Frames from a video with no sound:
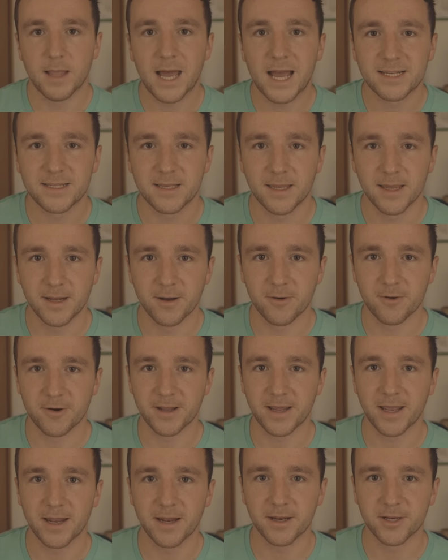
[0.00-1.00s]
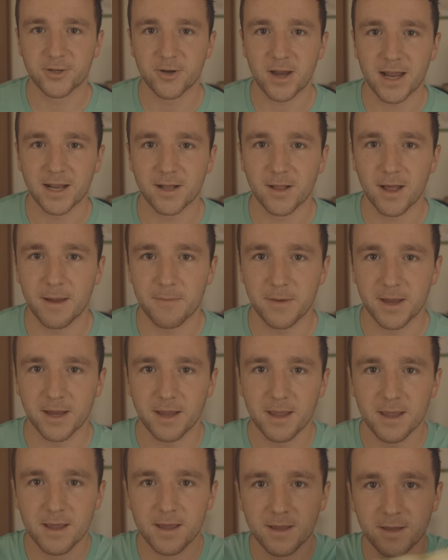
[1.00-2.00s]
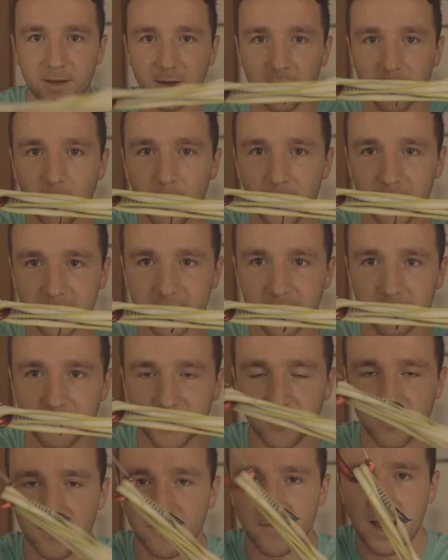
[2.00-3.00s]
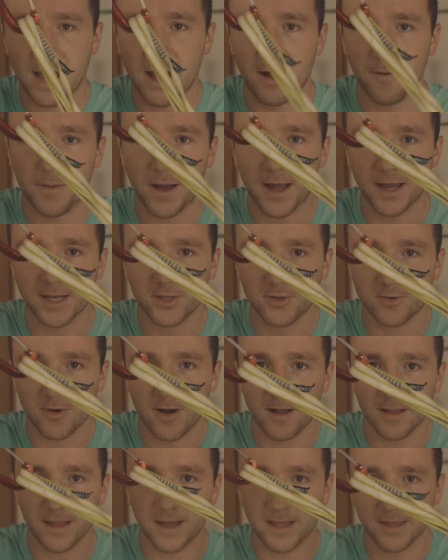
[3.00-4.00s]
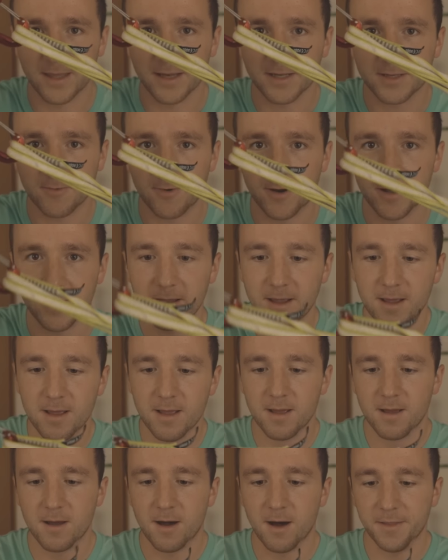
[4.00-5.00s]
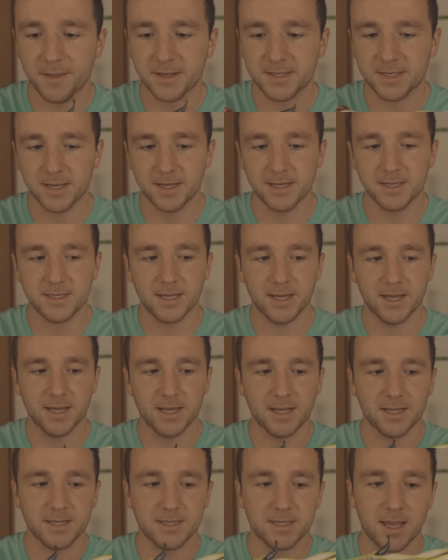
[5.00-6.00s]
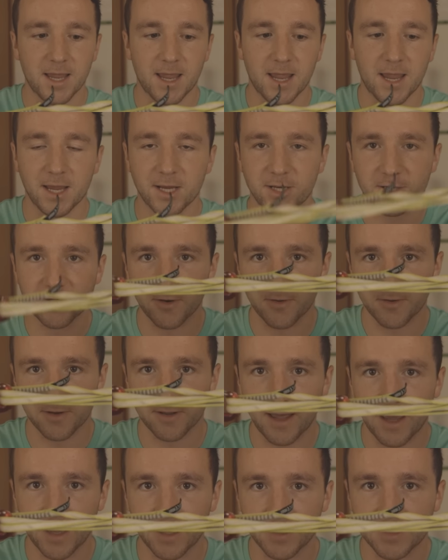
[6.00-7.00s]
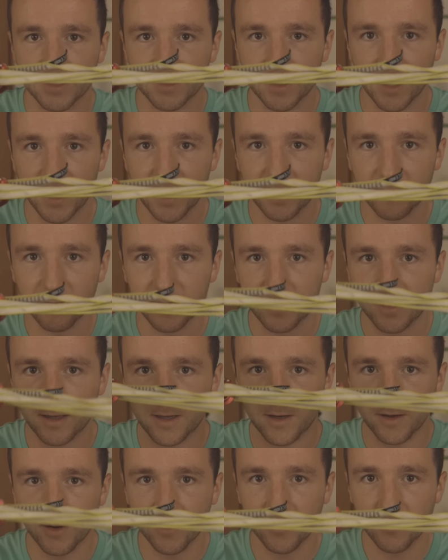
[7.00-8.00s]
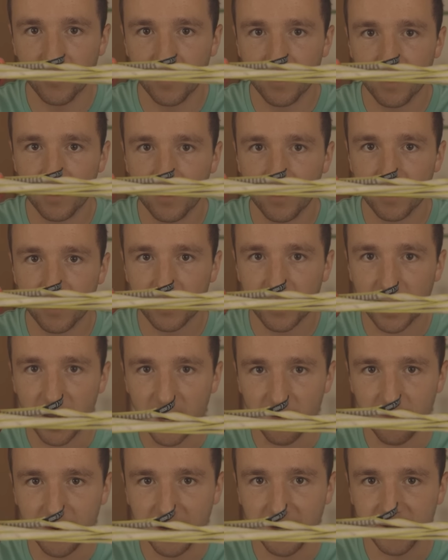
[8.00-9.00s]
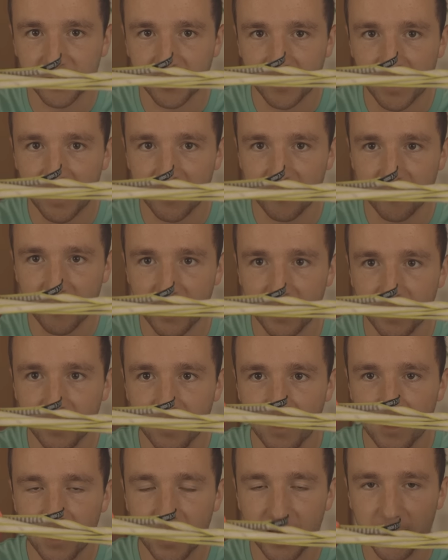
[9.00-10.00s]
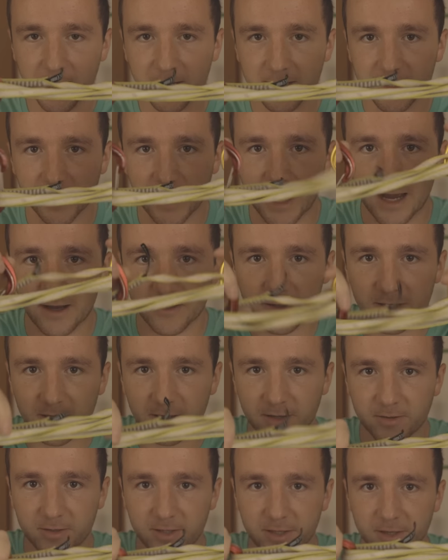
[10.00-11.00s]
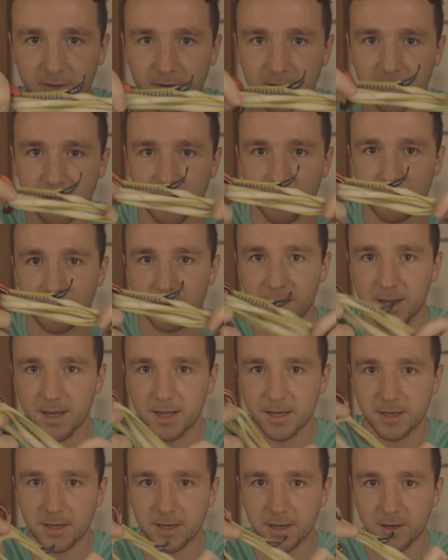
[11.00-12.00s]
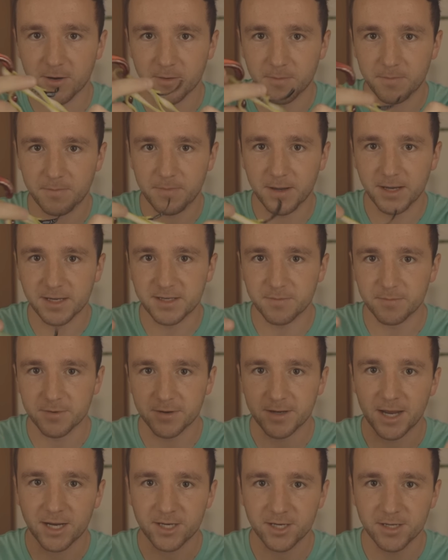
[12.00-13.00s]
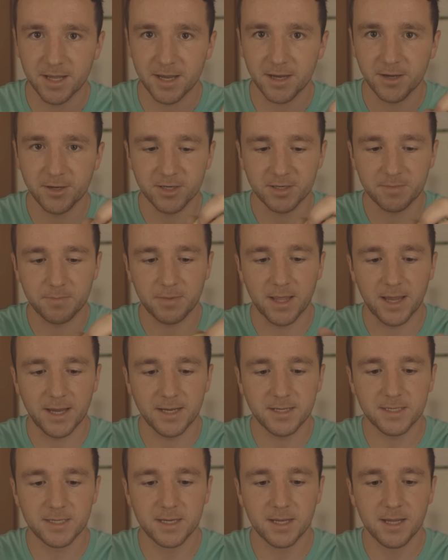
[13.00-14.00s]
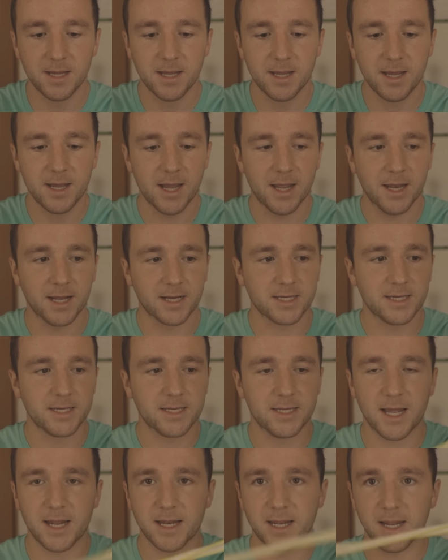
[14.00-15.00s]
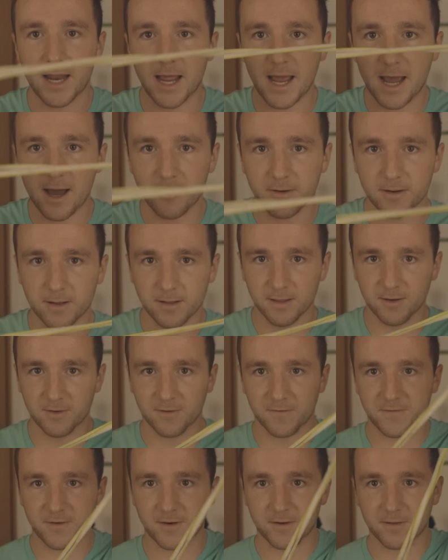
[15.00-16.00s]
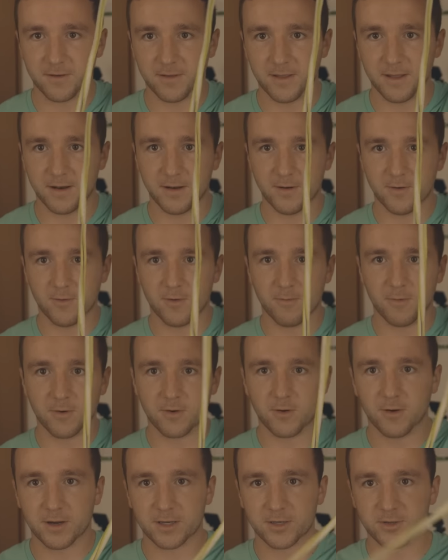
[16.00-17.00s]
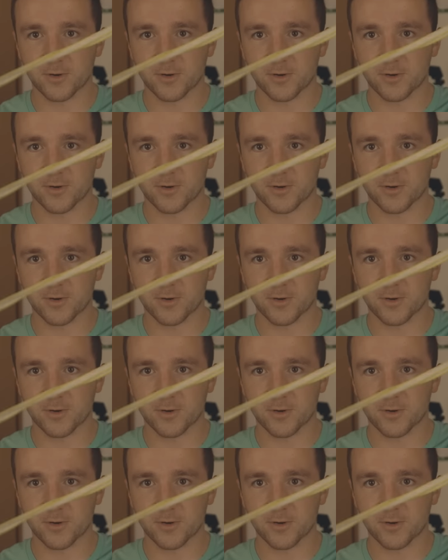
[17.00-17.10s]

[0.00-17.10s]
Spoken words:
Lastly, in order to get into trad climbing, you'll want some sort of alpine draw like this one. All this is a shoulder length sling with 2 carabiners on either end, and this allows you to clip into your piece of protection that you just placed and extend it out a little further than a normal quick